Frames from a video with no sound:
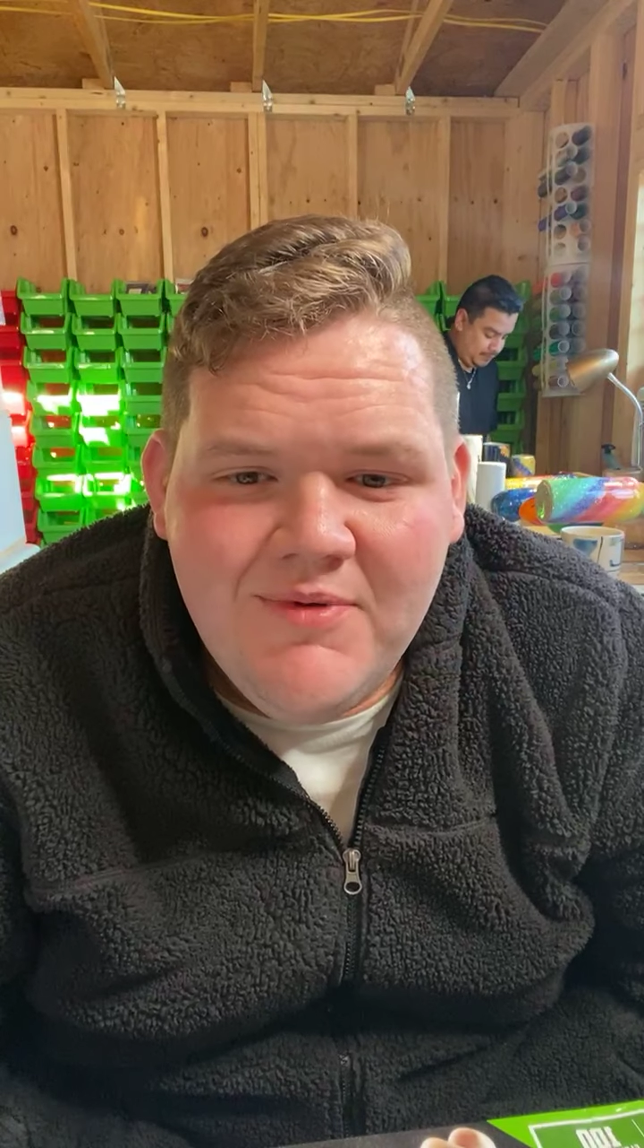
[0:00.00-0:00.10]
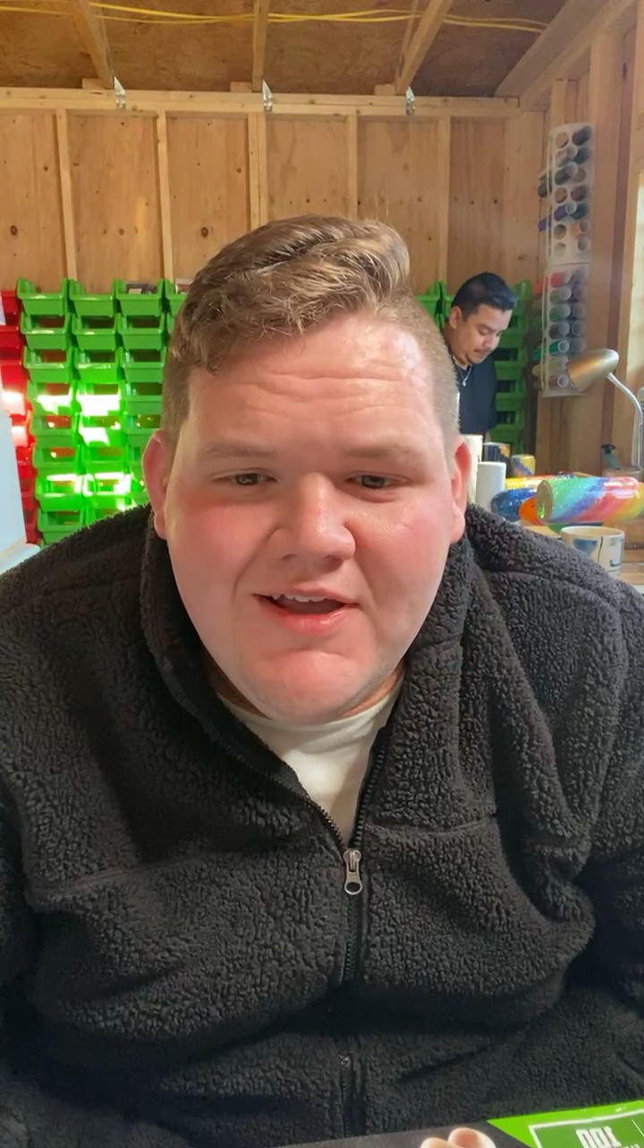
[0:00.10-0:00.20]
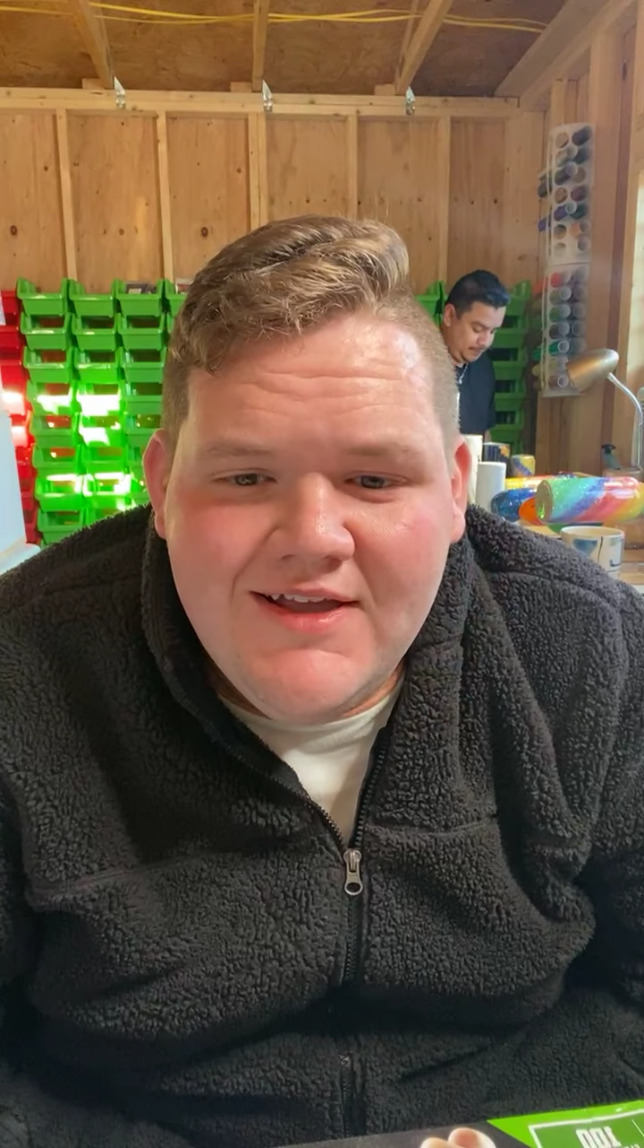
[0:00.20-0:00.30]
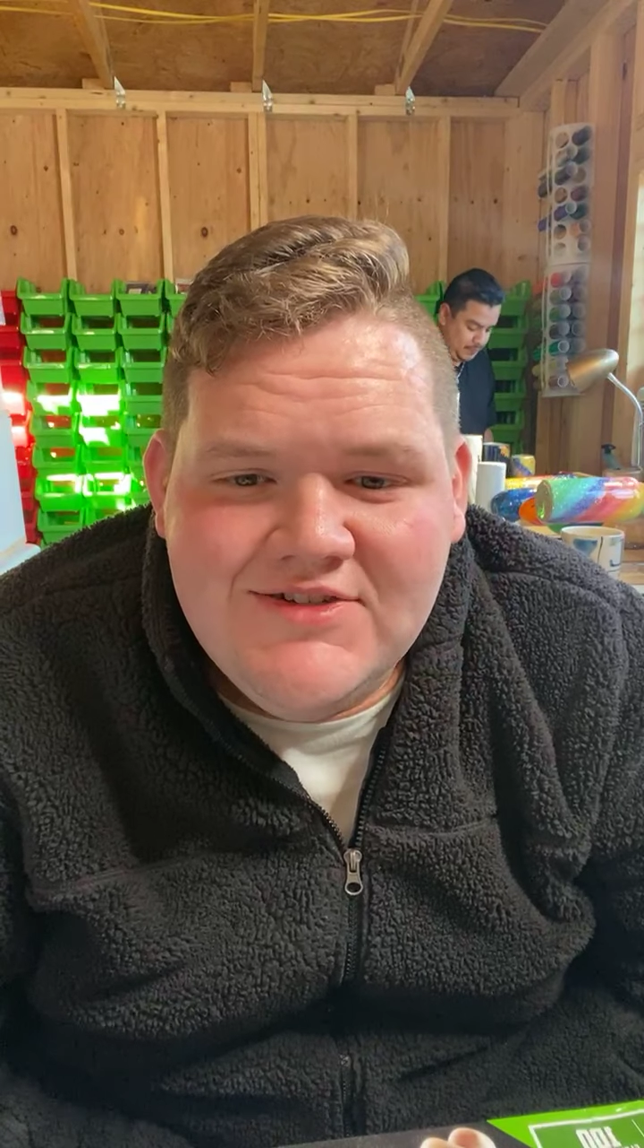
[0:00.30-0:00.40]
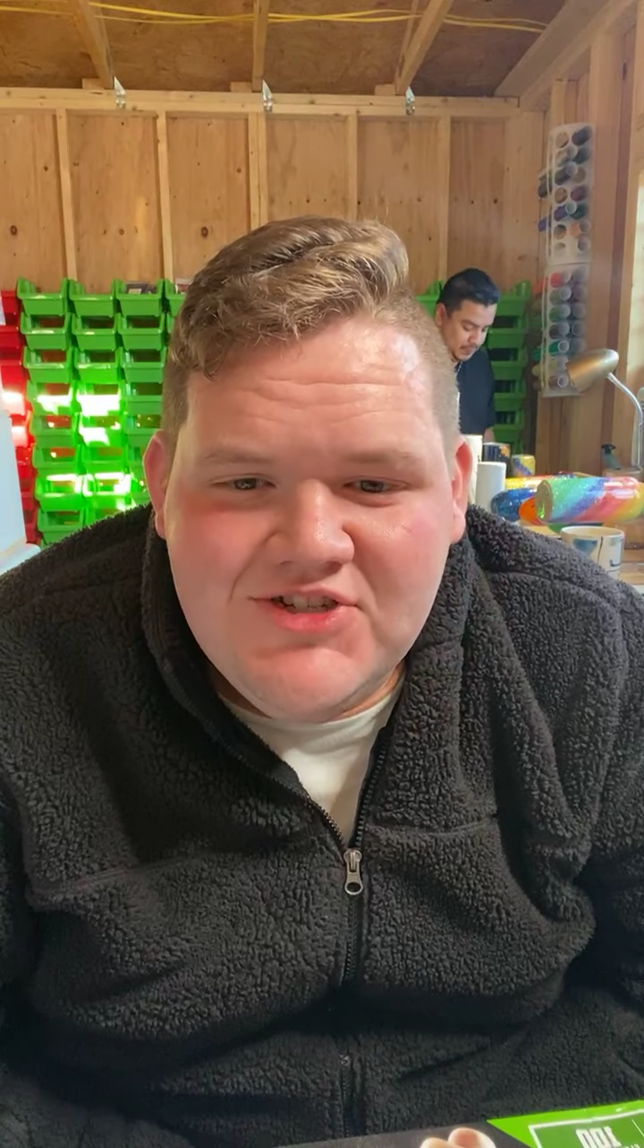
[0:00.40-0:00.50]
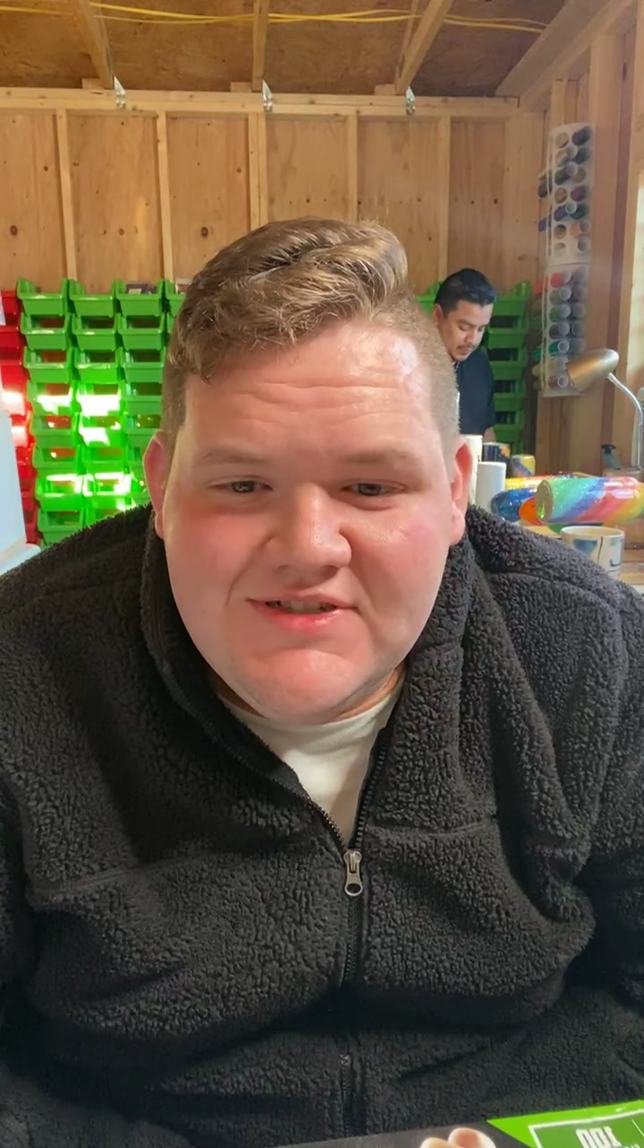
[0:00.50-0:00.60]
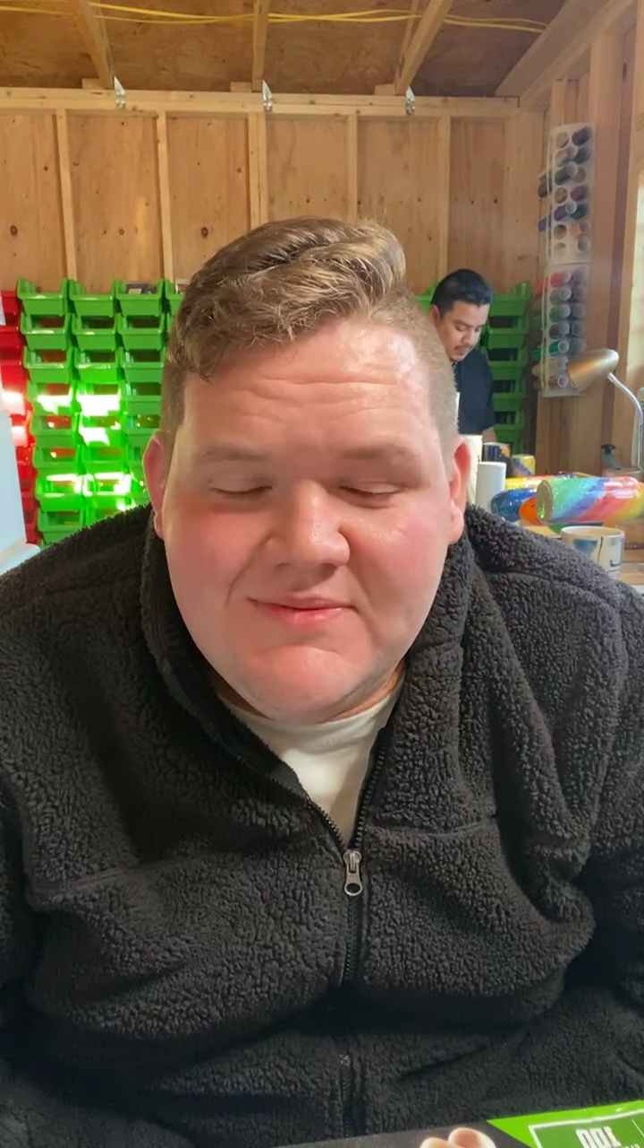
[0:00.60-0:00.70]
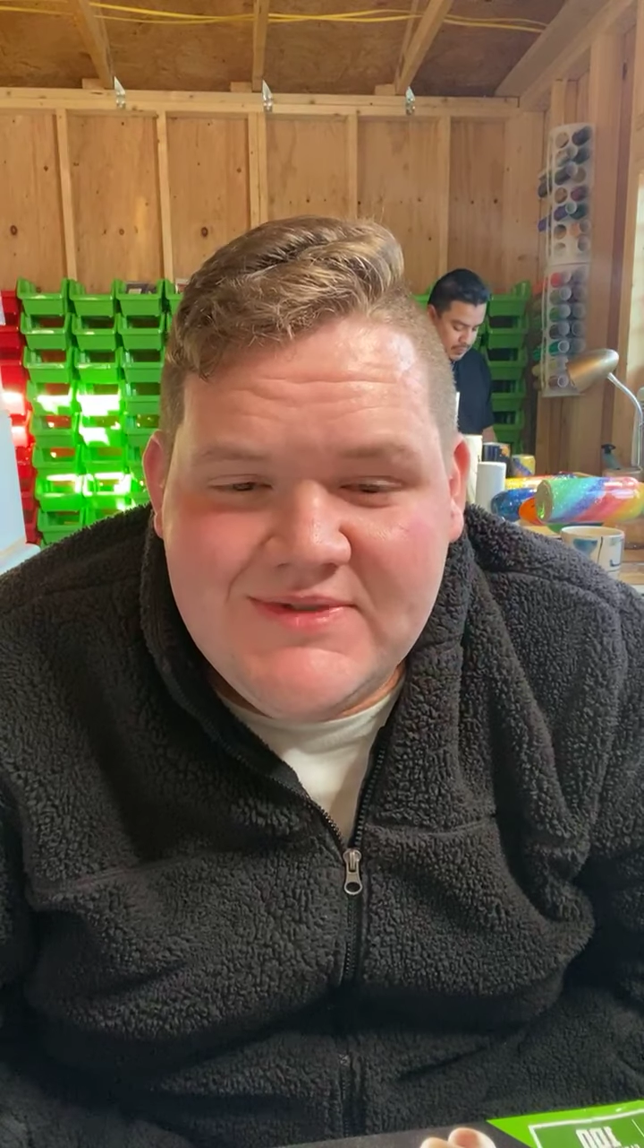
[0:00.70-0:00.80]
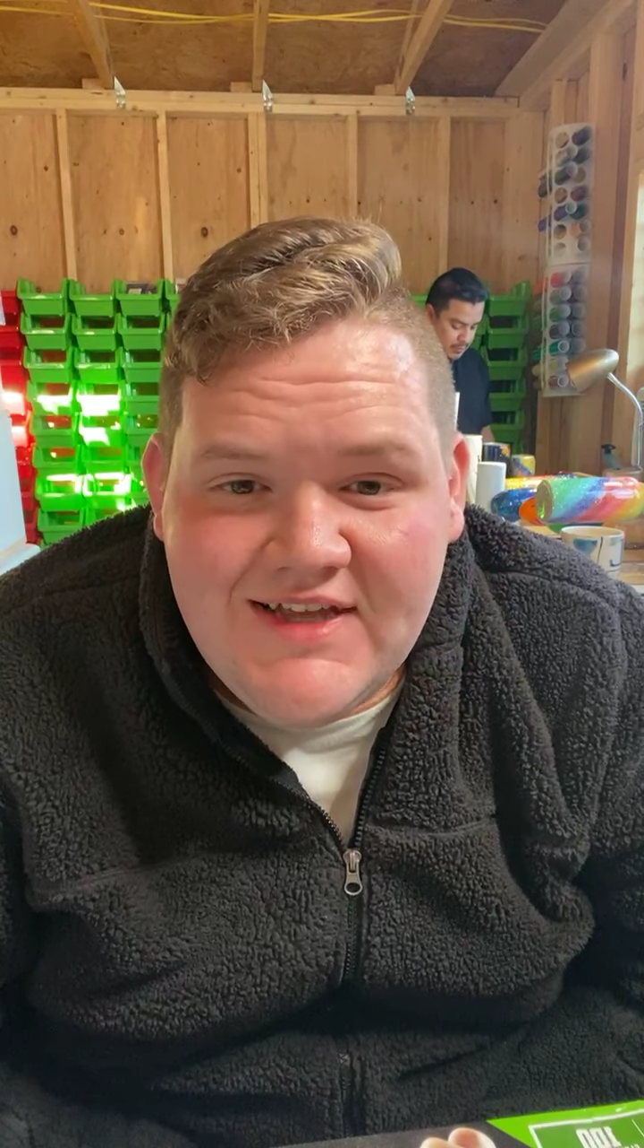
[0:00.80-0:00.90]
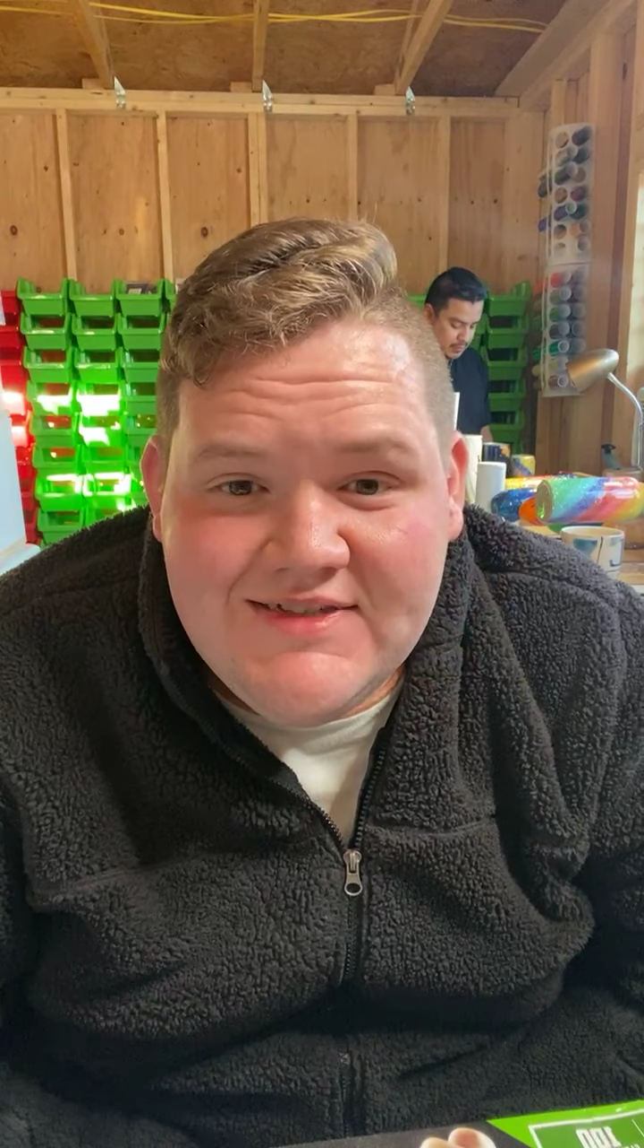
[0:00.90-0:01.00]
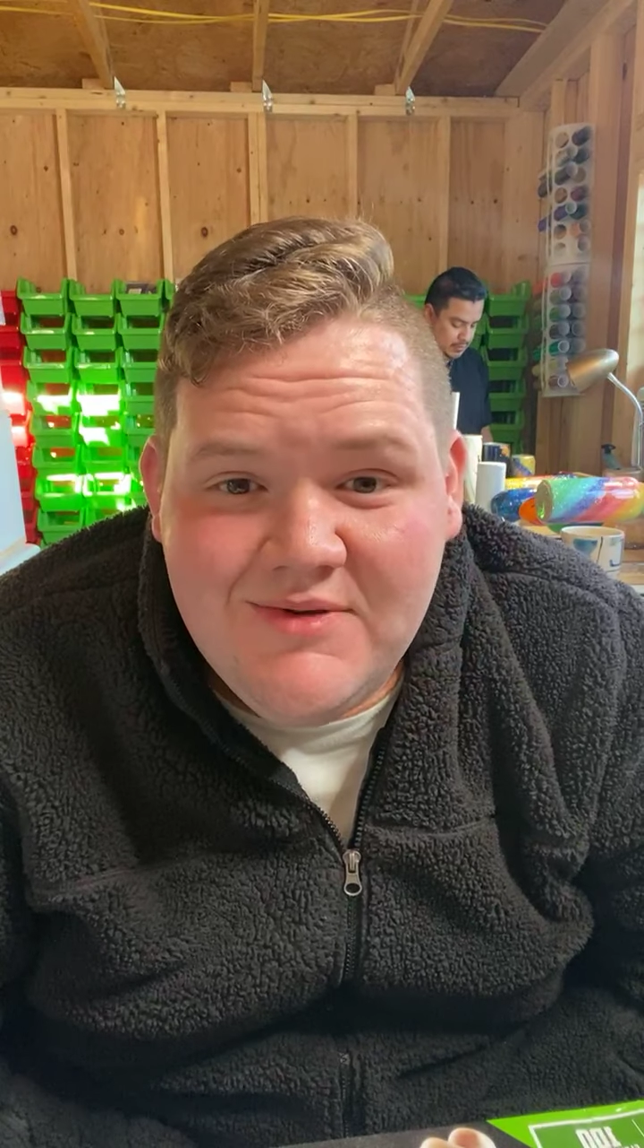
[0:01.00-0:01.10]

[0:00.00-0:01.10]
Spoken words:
because she's obsessed